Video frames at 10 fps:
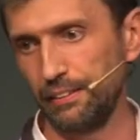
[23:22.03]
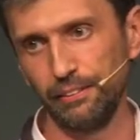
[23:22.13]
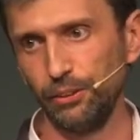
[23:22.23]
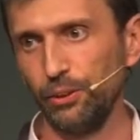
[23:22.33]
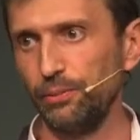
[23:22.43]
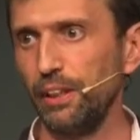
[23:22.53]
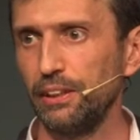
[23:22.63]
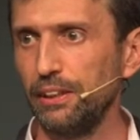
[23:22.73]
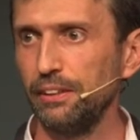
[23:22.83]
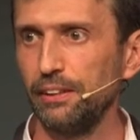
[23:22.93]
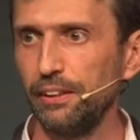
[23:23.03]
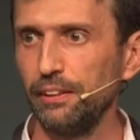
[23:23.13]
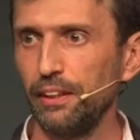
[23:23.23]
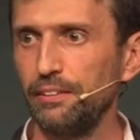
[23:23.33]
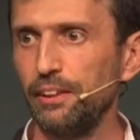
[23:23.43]
you know, until the
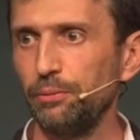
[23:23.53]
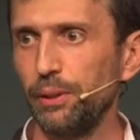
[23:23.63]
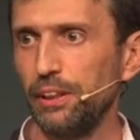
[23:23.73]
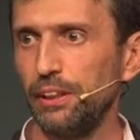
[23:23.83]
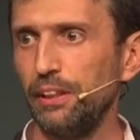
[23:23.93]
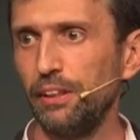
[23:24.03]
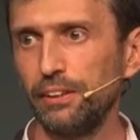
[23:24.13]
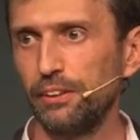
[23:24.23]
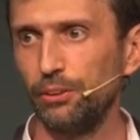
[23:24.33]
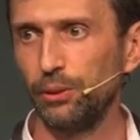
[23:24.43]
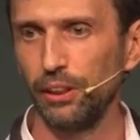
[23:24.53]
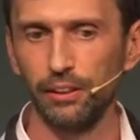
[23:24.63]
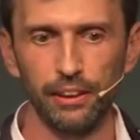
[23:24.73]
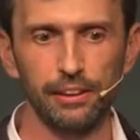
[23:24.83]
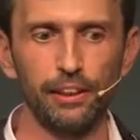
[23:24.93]
120 years you can
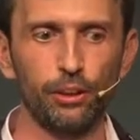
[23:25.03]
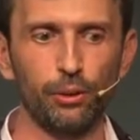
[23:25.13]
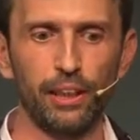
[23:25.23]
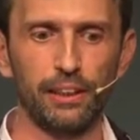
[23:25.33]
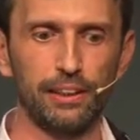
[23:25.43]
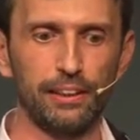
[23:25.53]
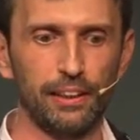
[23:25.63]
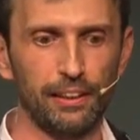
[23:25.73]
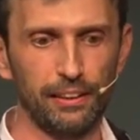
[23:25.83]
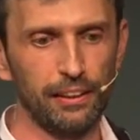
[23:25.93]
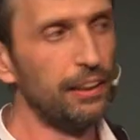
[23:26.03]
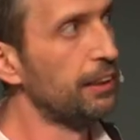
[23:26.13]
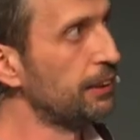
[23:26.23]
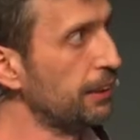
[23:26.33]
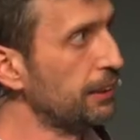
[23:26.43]
easily collect it. And
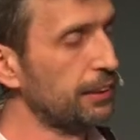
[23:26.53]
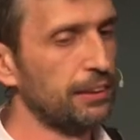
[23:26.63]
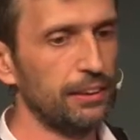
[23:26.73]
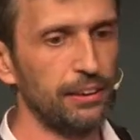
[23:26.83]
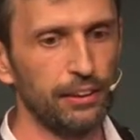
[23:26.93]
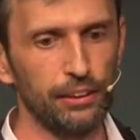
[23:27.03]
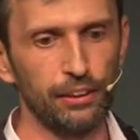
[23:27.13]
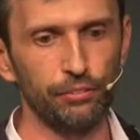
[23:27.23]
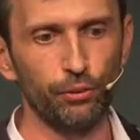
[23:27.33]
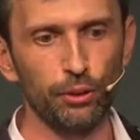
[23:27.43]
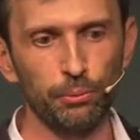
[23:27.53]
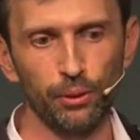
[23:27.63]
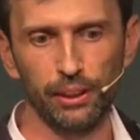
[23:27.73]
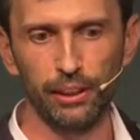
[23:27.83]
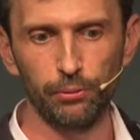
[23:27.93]
just the
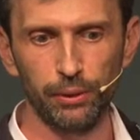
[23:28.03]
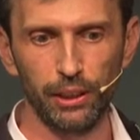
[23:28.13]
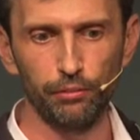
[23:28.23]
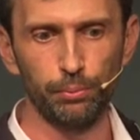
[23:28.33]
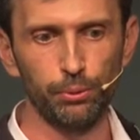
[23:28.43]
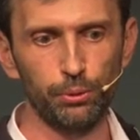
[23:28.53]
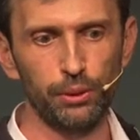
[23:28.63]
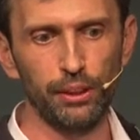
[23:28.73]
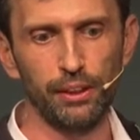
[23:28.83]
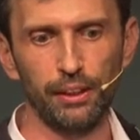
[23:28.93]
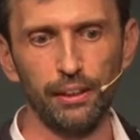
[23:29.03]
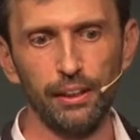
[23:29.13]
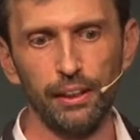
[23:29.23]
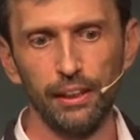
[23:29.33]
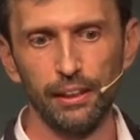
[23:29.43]
formula that we have put together
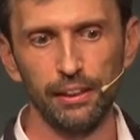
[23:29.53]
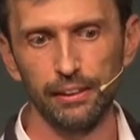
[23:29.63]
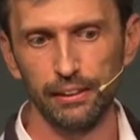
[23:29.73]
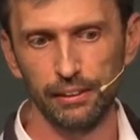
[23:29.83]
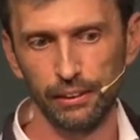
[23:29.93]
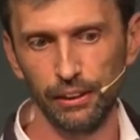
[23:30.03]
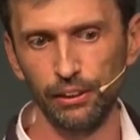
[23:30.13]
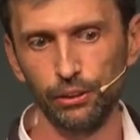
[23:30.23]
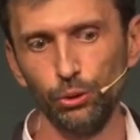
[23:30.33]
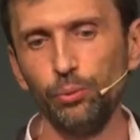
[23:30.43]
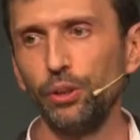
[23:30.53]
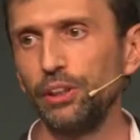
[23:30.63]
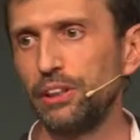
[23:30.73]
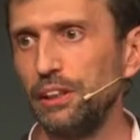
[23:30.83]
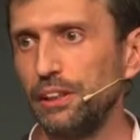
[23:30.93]
is, in two
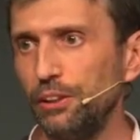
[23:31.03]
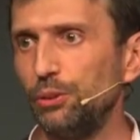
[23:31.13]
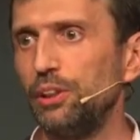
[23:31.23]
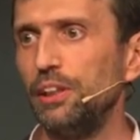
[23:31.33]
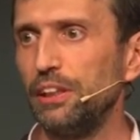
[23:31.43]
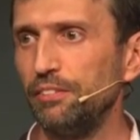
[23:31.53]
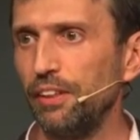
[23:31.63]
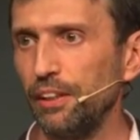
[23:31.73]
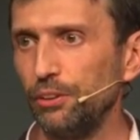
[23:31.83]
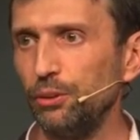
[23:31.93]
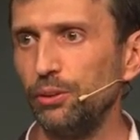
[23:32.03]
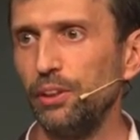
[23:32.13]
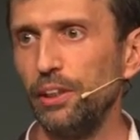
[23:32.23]
words, is a utility value